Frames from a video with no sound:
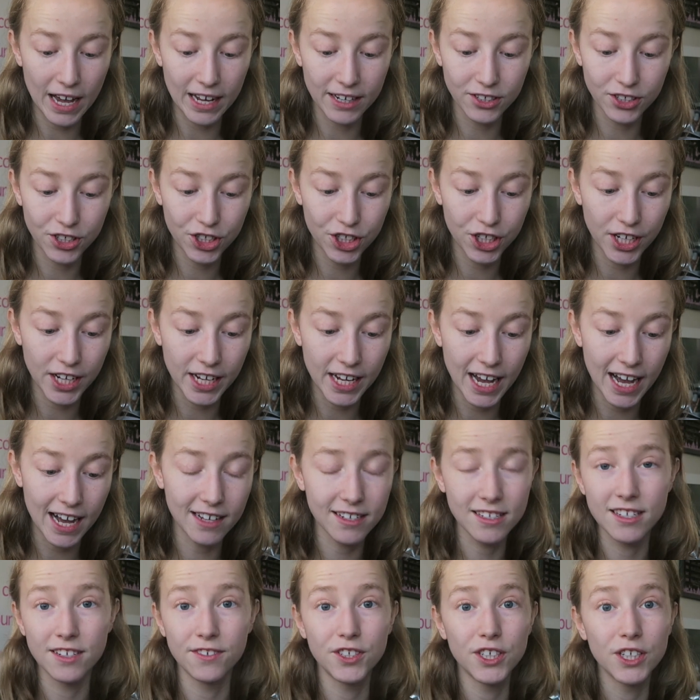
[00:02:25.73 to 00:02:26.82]
and she
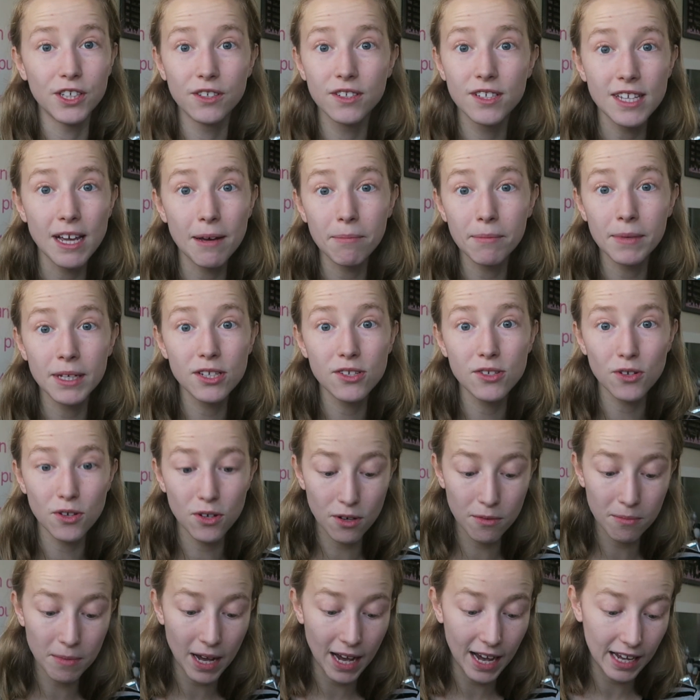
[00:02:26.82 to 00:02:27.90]
asked if she could send me
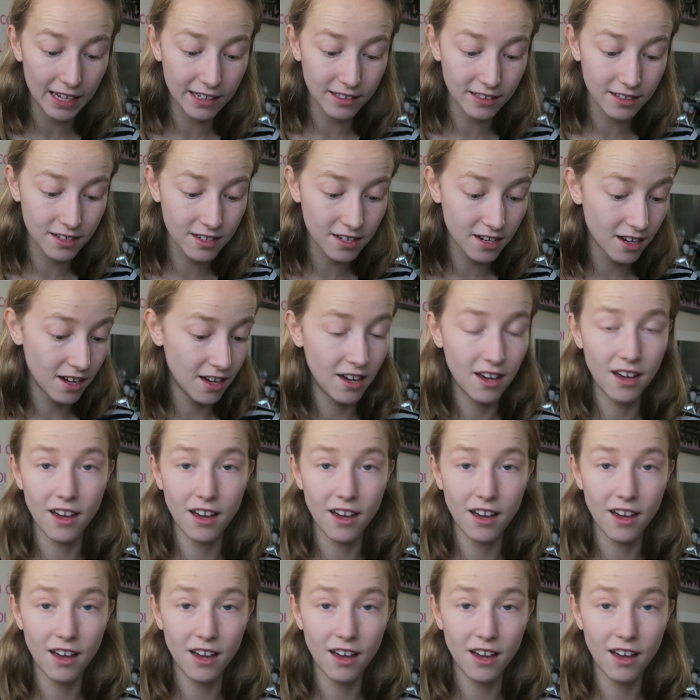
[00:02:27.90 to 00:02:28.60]
some, and